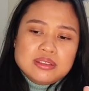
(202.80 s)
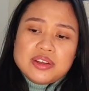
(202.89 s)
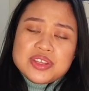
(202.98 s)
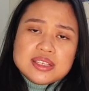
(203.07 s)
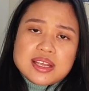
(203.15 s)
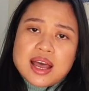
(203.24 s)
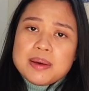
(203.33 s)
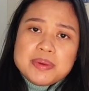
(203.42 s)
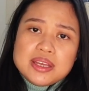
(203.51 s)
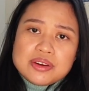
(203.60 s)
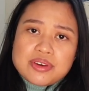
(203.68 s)
nothing is
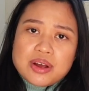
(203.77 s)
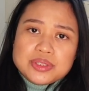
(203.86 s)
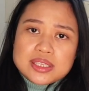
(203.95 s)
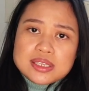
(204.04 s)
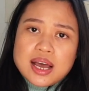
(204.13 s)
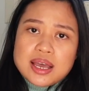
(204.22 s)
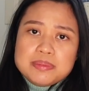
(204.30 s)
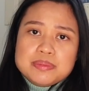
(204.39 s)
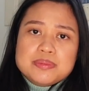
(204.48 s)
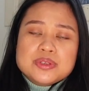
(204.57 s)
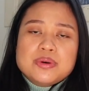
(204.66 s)
happening around that
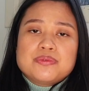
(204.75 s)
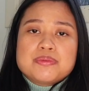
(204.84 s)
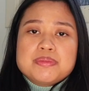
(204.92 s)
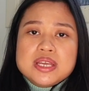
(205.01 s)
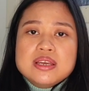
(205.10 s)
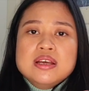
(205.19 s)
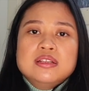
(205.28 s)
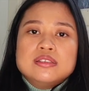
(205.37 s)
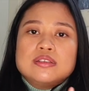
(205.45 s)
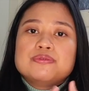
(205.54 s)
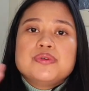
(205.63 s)
time. So for me,
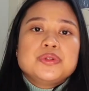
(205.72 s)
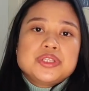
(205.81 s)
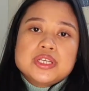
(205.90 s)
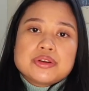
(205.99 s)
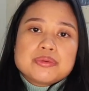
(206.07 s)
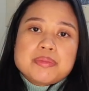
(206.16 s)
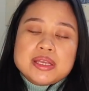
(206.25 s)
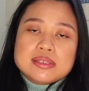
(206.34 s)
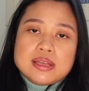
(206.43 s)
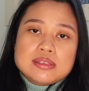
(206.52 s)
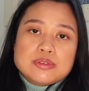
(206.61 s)
the full year
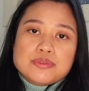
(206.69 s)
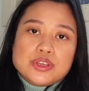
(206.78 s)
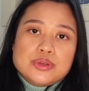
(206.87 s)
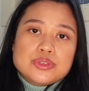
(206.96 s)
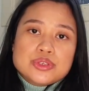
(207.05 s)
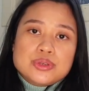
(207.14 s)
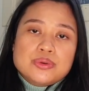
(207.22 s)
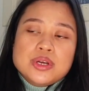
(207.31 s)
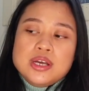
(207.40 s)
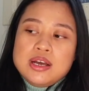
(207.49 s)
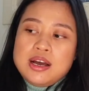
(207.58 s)
makes sense for you
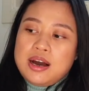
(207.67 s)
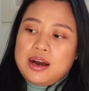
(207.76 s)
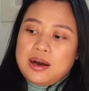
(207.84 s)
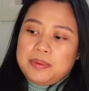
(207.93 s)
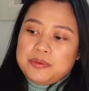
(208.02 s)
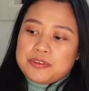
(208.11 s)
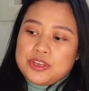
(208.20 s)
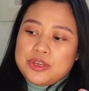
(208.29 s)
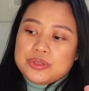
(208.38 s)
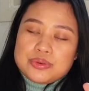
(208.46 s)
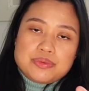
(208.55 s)

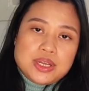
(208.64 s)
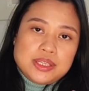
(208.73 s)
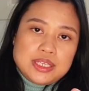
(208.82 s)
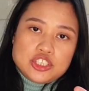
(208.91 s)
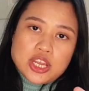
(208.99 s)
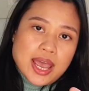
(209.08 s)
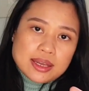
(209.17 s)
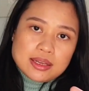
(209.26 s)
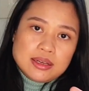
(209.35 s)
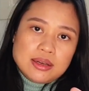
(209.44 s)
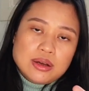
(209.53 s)
to really
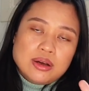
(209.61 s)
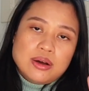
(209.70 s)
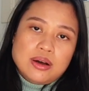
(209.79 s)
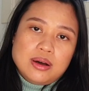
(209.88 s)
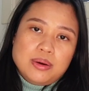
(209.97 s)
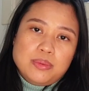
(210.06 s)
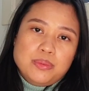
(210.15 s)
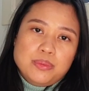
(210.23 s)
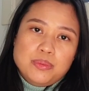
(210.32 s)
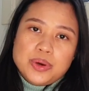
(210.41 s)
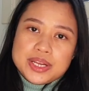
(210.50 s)
check uh,
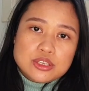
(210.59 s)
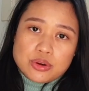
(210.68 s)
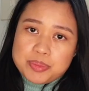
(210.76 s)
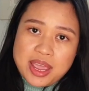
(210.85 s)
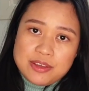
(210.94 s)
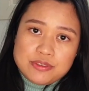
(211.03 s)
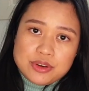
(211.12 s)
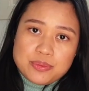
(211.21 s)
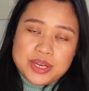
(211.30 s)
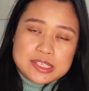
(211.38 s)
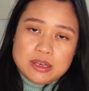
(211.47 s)
what is your
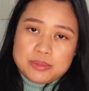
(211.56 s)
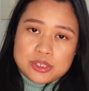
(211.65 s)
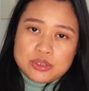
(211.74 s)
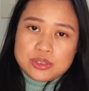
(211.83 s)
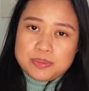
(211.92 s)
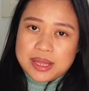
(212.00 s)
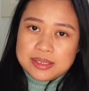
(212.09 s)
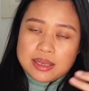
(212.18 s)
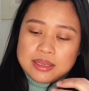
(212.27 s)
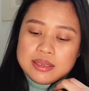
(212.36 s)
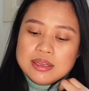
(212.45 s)
behavior when it comes to
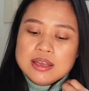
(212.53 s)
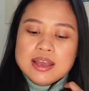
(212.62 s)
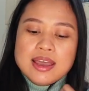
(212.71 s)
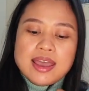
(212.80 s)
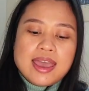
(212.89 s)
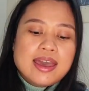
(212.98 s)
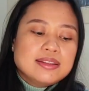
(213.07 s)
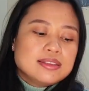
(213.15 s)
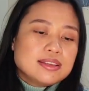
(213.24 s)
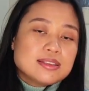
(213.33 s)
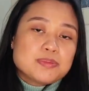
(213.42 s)
spending.
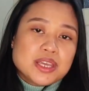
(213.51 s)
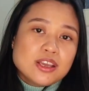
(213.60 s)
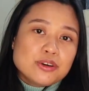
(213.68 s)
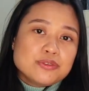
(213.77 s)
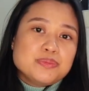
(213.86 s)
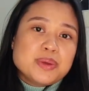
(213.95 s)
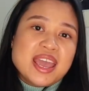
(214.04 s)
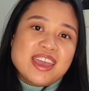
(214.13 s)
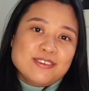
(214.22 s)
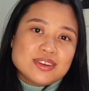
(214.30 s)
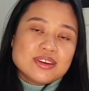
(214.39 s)
And speaking of
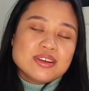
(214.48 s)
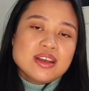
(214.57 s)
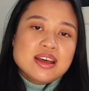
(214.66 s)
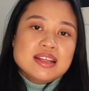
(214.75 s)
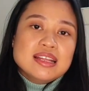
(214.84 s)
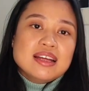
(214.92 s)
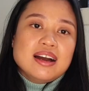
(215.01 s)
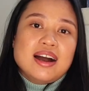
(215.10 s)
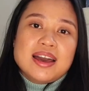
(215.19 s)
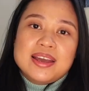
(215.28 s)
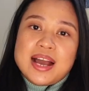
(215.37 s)
behavior,
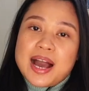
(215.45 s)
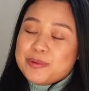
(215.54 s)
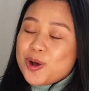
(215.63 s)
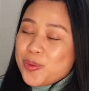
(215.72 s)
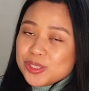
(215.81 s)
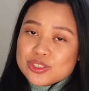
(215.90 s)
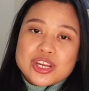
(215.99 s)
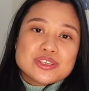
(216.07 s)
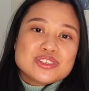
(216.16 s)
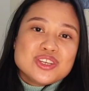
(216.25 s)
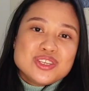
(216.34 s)
I'm going to
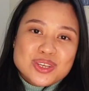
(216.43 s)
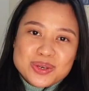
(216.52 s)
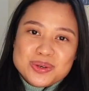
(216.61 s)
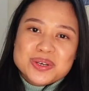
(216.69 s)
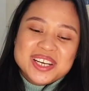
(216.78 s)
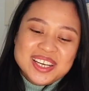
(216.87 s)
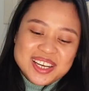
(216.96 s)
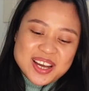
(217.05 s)
share to you